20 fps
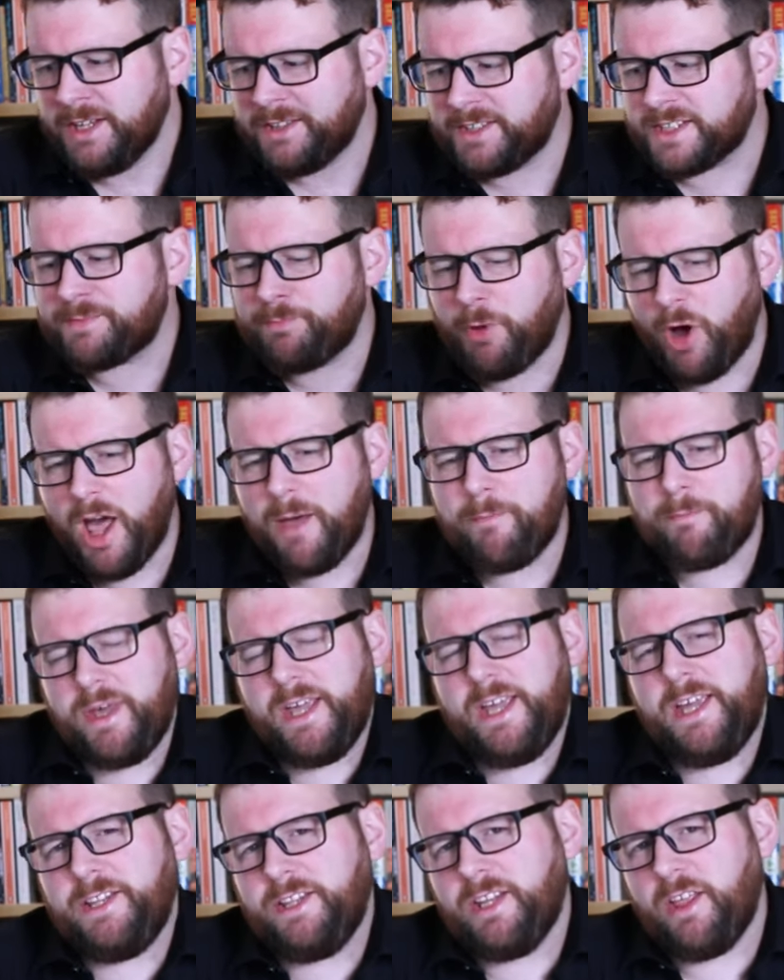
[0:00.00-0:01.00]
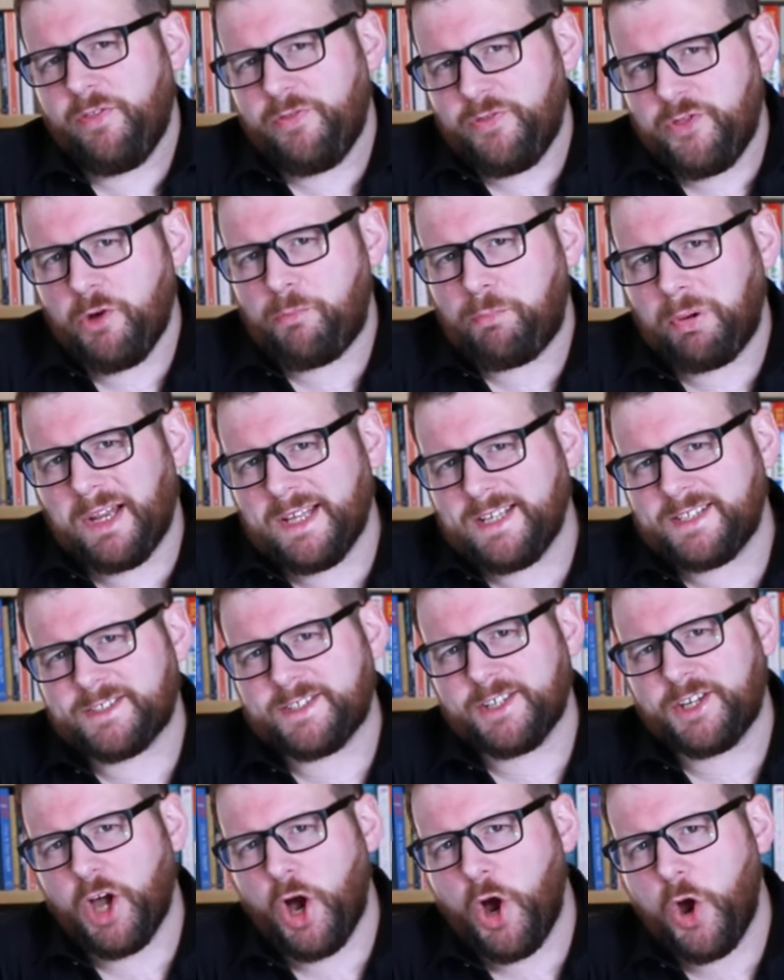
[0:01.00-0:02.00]
despite being the place
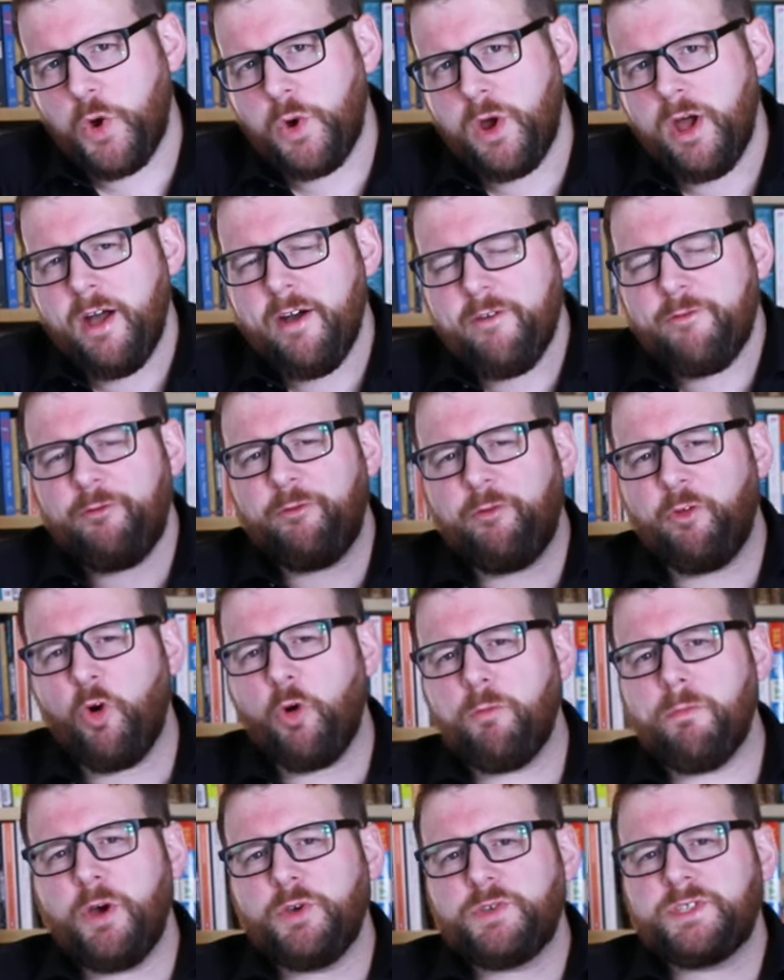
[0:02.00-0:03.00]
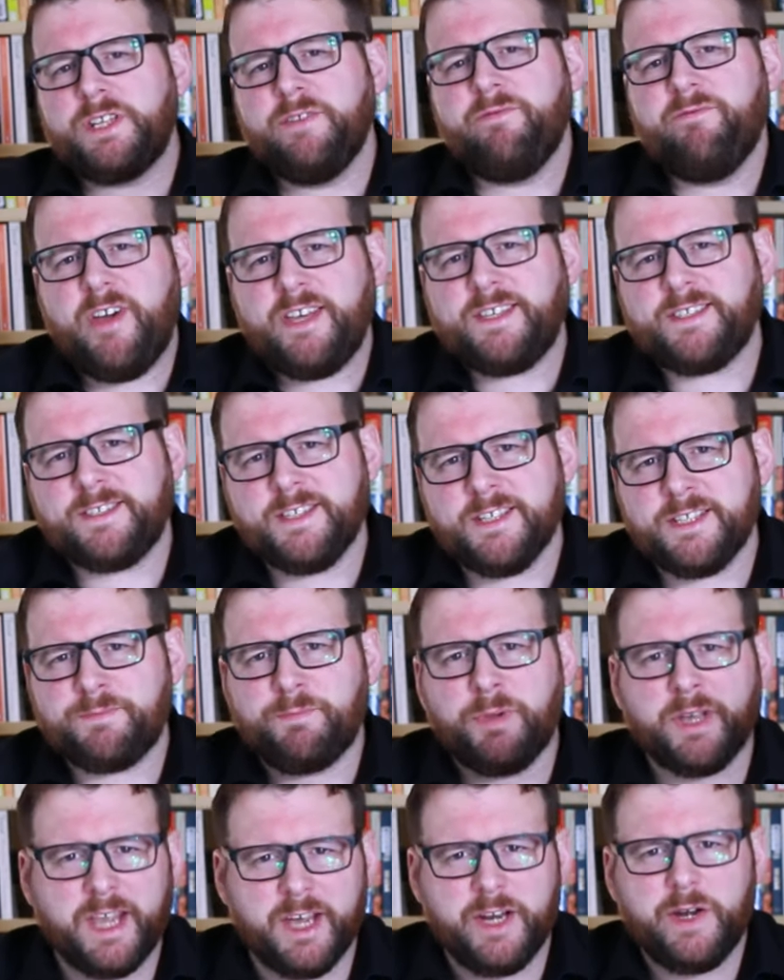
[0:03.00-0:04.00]
to go for most investors,
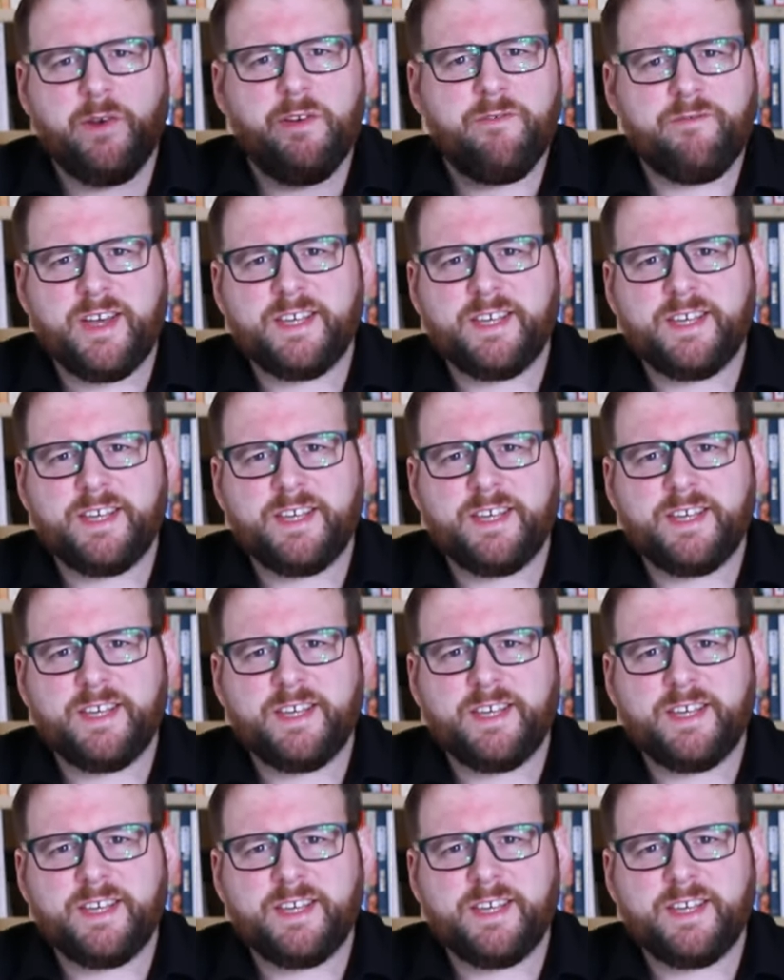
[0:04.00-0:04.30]
beginner